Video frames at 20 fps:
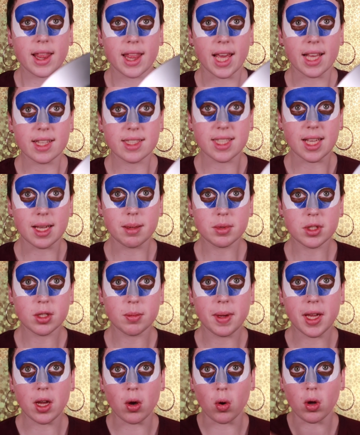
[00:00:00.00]
And that seems to
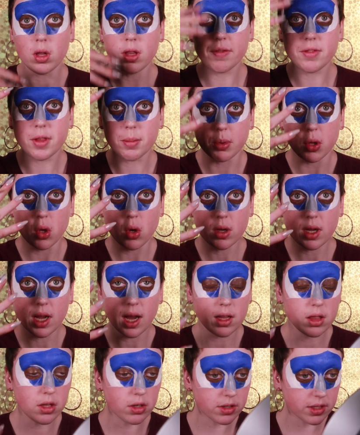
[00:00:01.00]
be all of the block
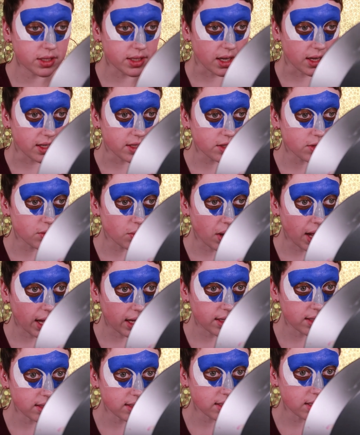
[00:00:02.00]
colors done, so I
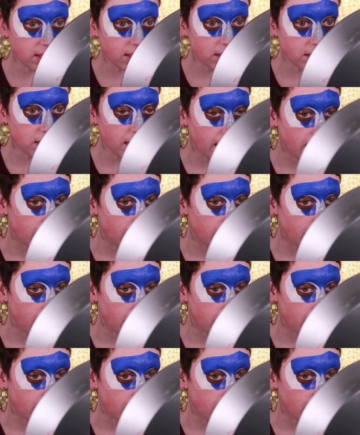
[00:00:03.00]
can start